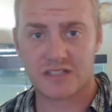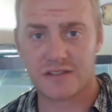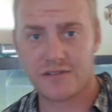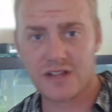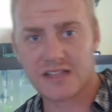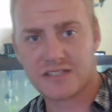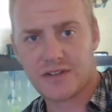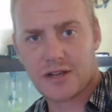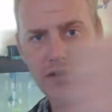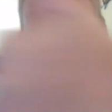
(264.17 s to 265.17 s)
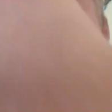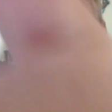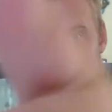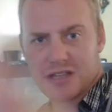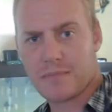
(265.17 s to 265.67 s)
If you like this video, hit the
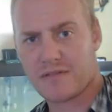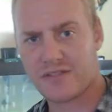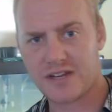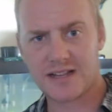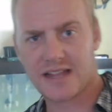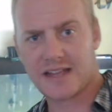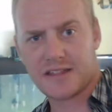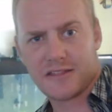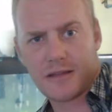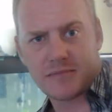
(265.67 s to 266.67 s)
thumbs up. If you didn't like it, hit the thumbs